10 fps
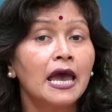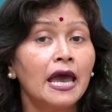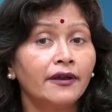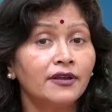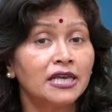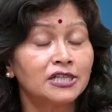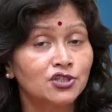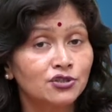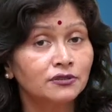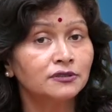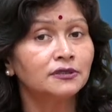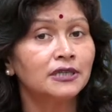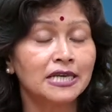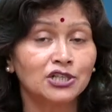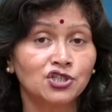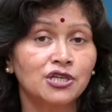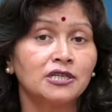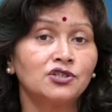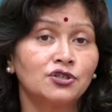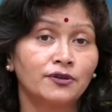and external
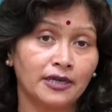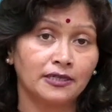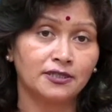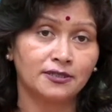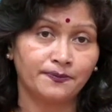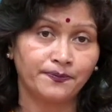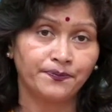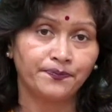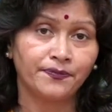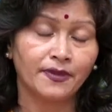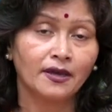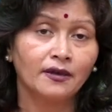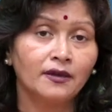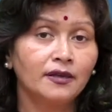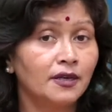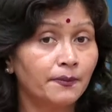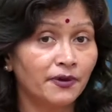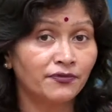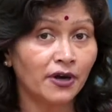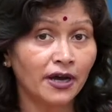exchange rate.
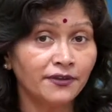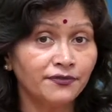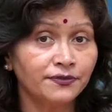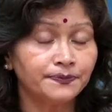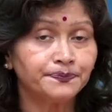Number 5